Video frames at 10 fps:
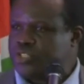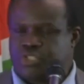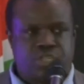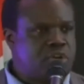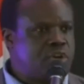
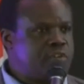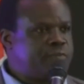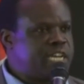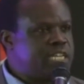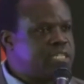Constitutional
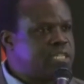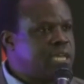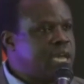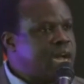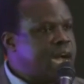Conference,
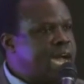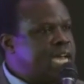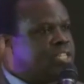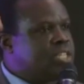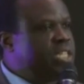
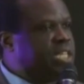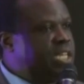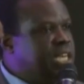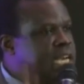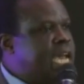has
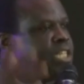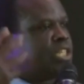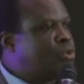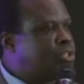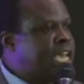in
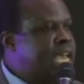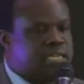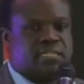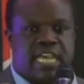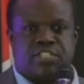Article 10,